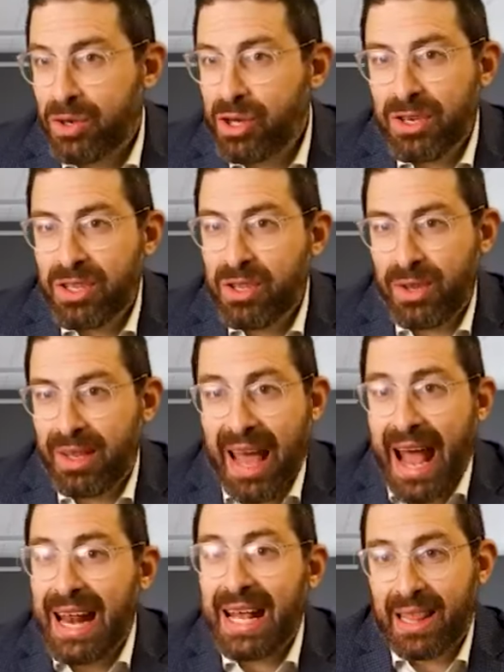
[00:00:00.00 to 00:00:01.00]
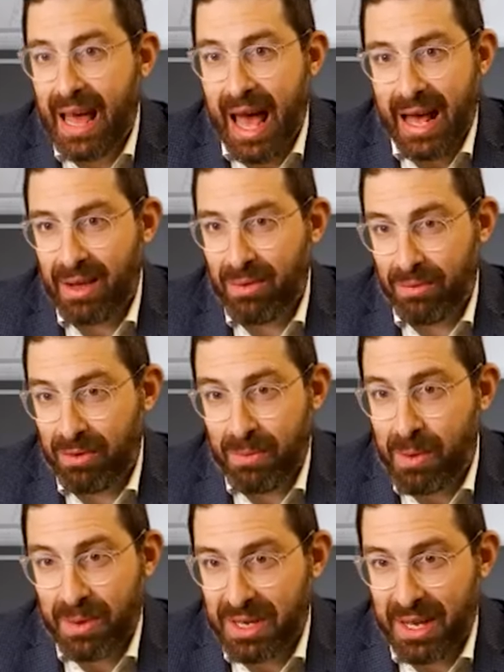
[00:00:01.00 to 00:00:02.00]
just getting that
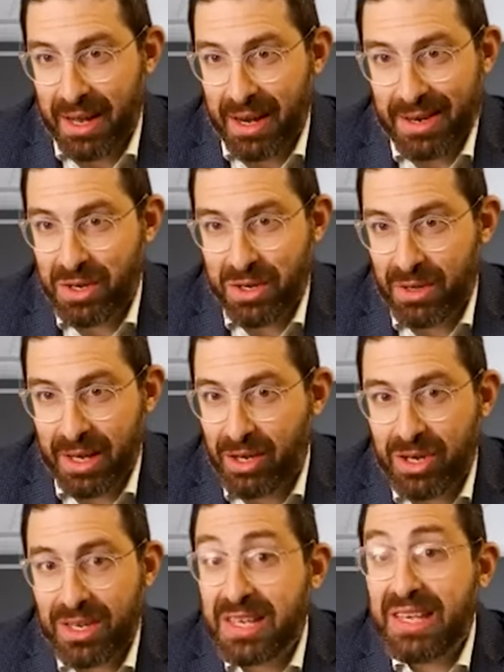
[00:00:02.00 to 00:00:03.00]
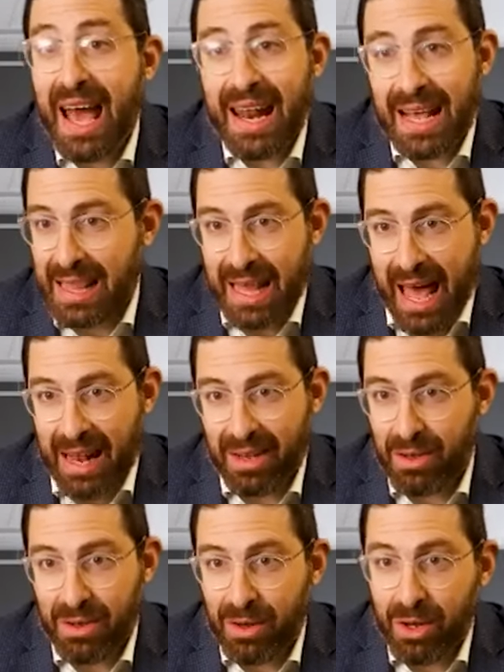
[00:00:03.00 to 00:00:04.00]
to me was a chiddush. Mm. Like just getting
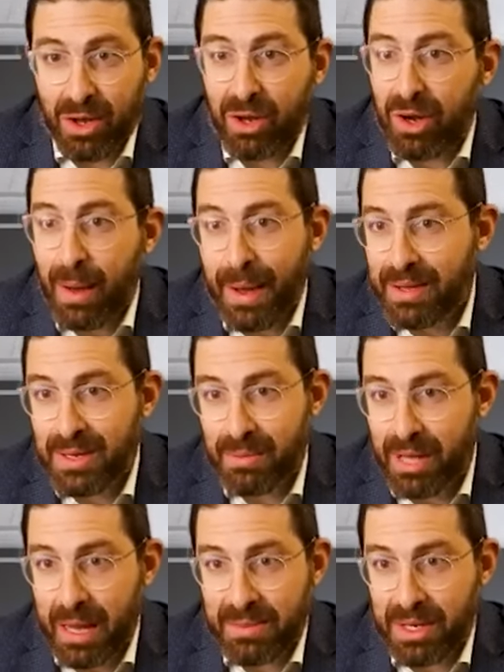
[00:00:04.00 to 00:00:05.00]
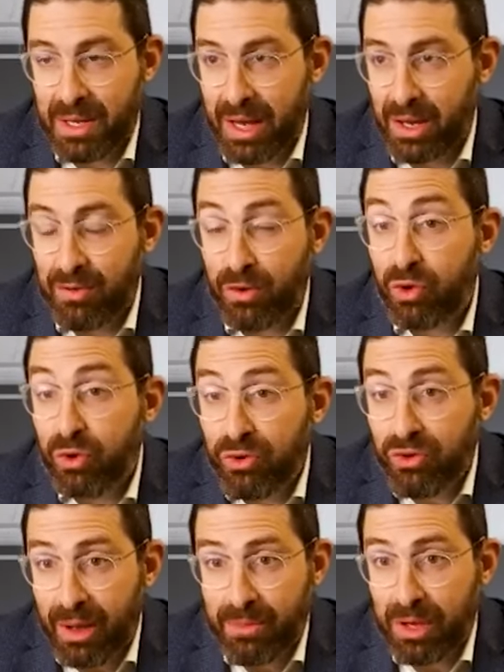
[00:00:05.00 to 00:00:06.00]
that, you, you, know, you come out sometimes and like if you
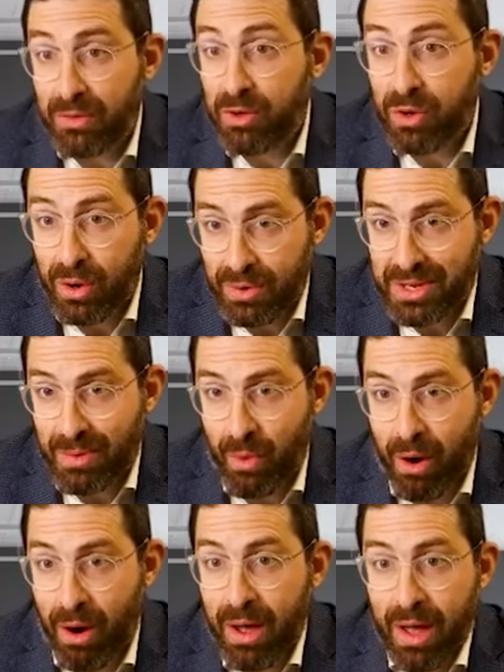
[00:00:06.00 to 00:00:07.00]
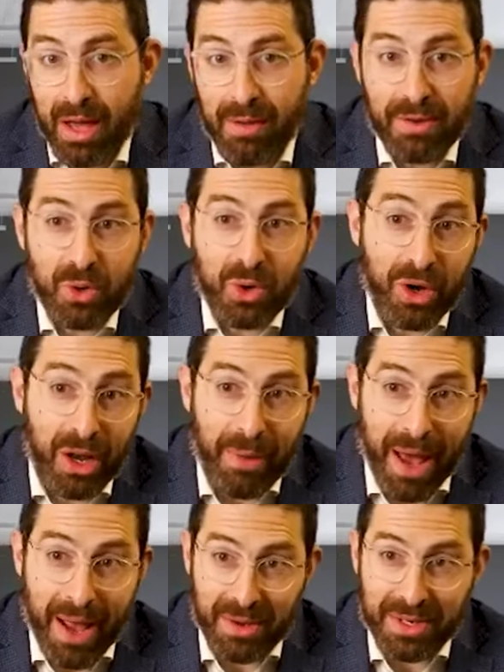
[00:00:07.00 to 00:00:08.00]
do something, if you go somewhere, you feel so good
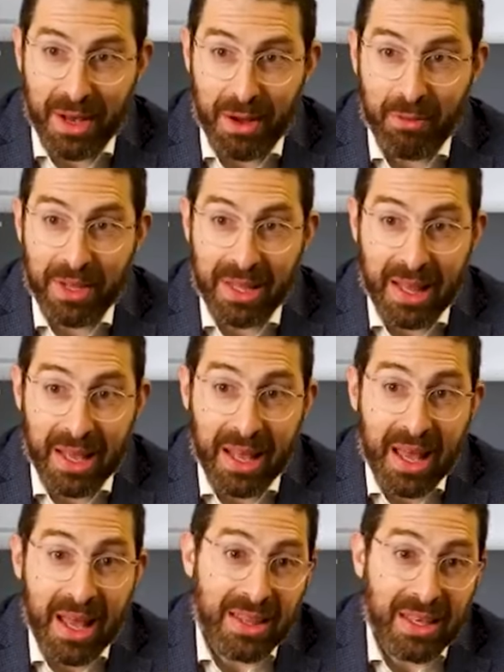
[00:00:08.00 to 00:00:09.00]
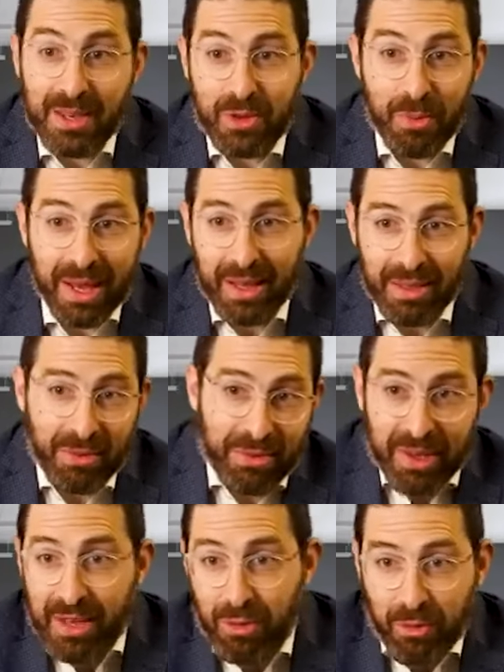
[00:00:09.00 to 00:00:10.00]
about yourself, and then like the kids will make it.
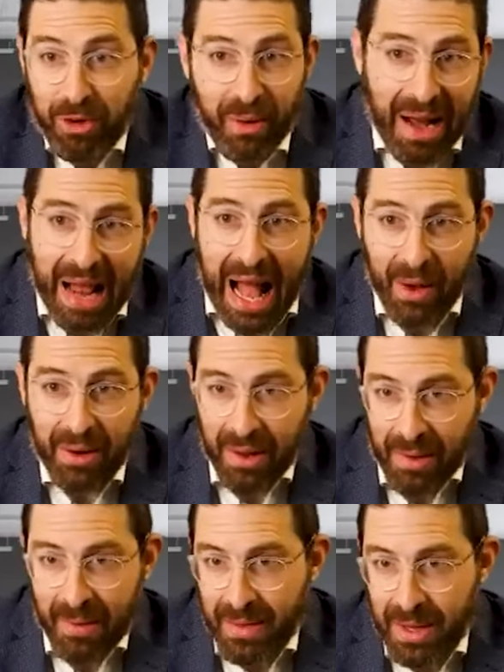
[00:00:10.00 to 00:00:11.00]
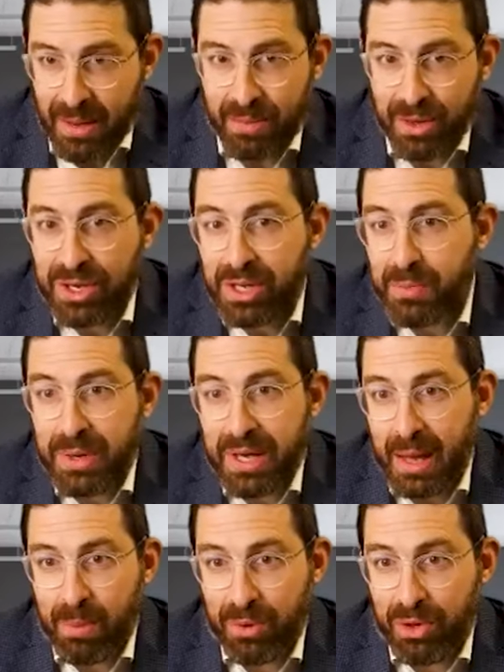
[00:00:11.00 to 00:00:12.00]
The kids will figure it out. But just
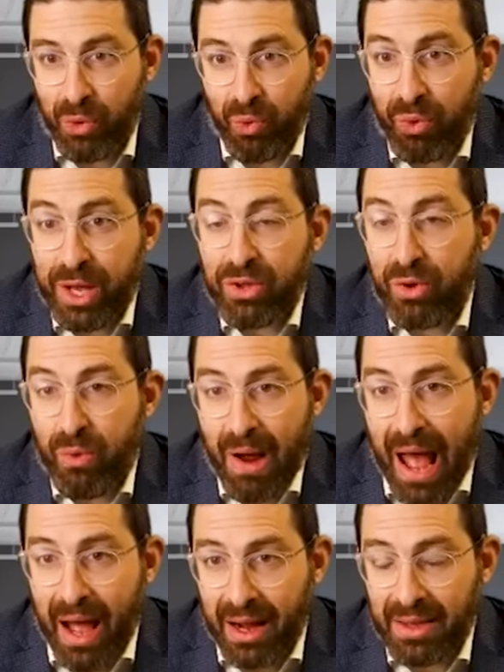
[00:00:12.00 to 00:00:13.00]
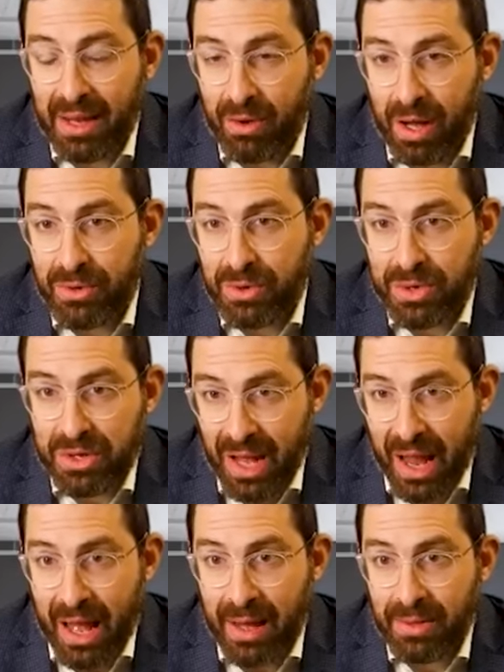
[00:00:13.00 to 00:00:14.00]
being able to redirect and
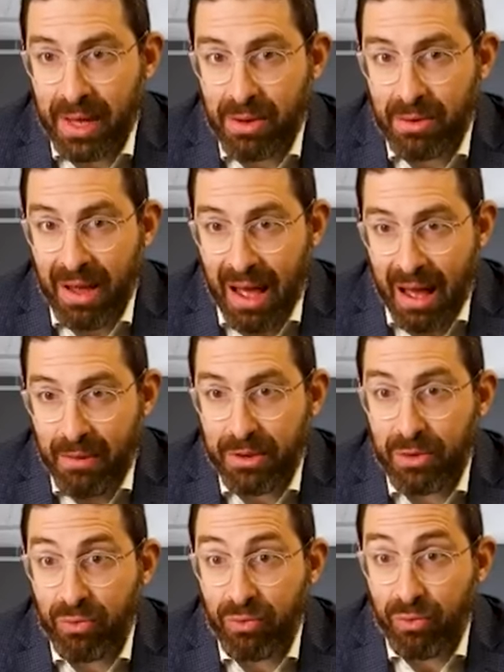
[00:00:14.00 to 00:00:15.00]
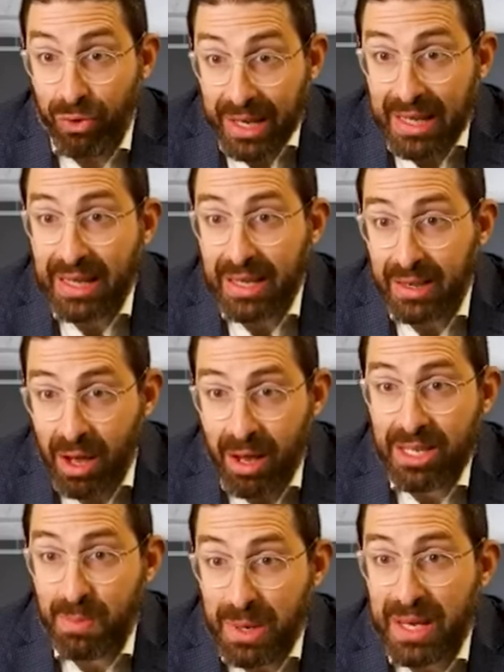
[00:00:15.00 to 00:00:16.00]
understand that your tafkid really
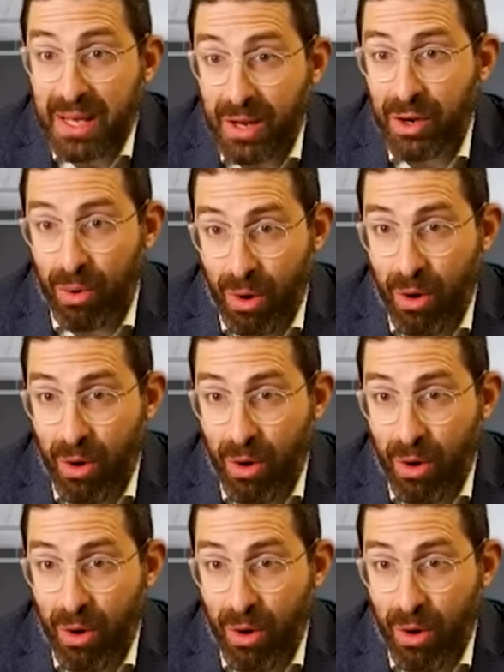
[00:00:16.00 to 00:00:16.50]
does begin in your